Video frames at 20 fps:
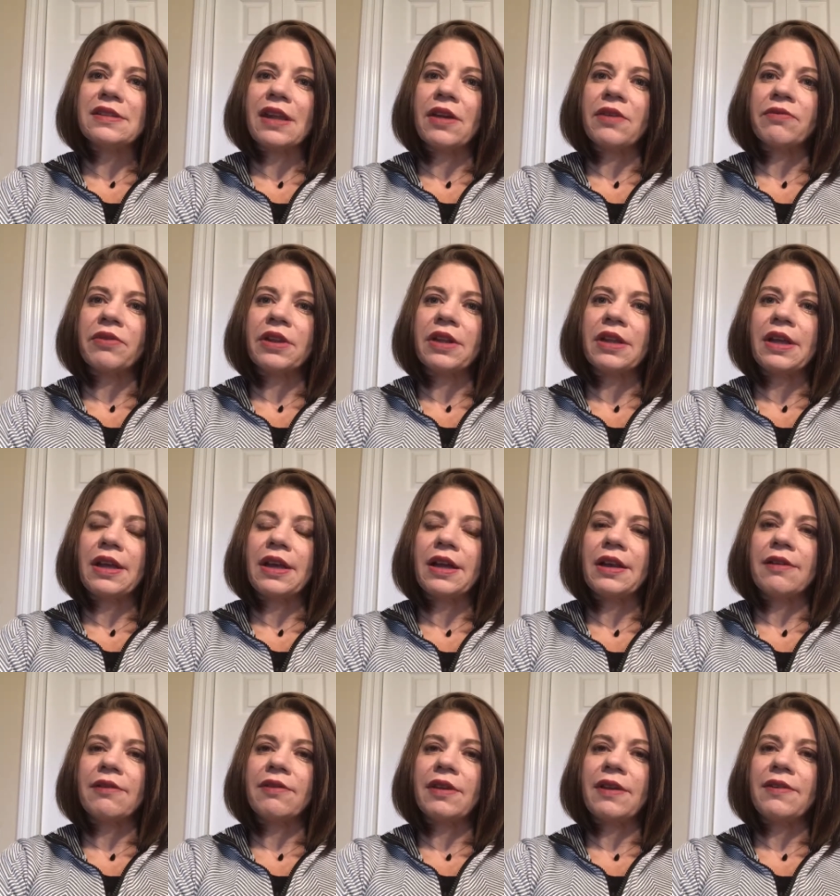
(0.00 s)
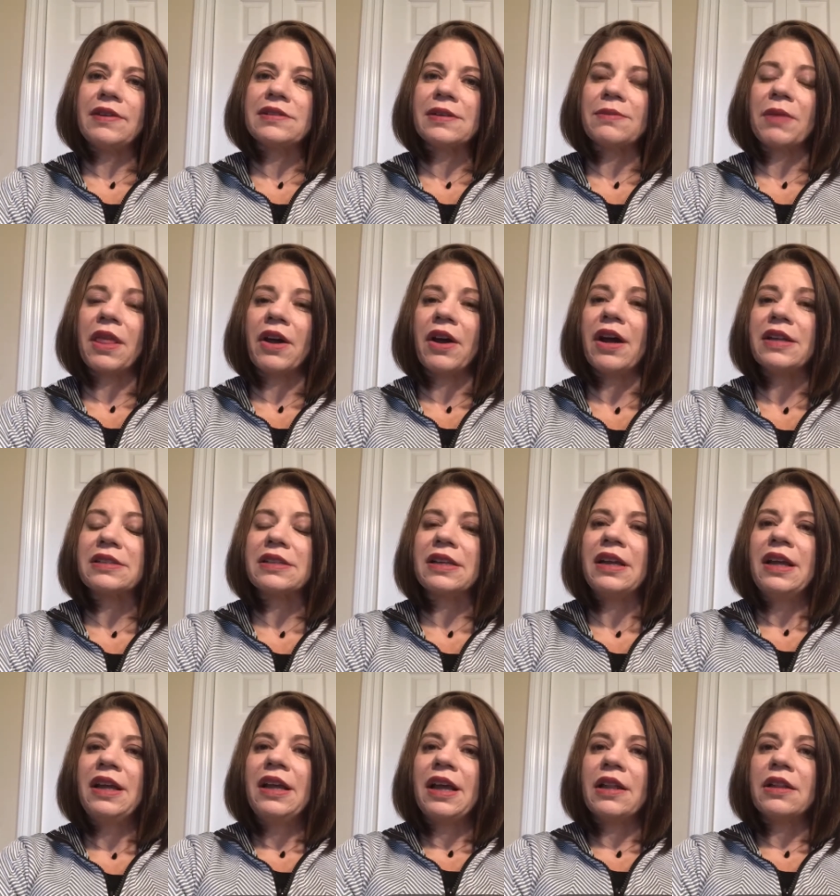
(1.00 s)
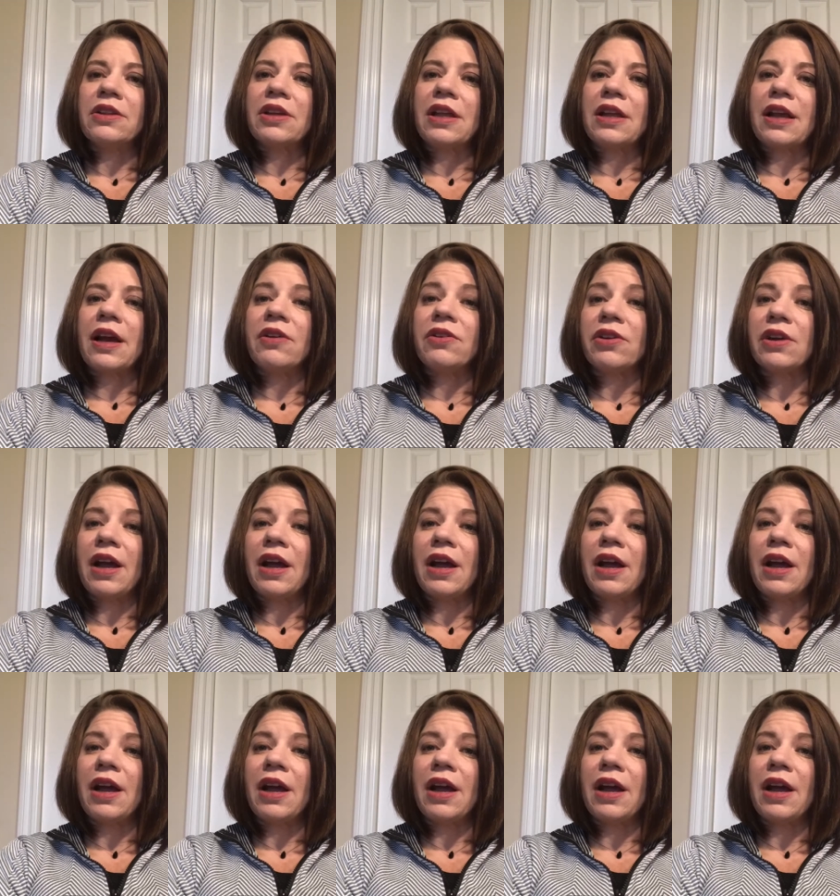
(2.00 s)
and really kind of giving some thought and and looking at how you,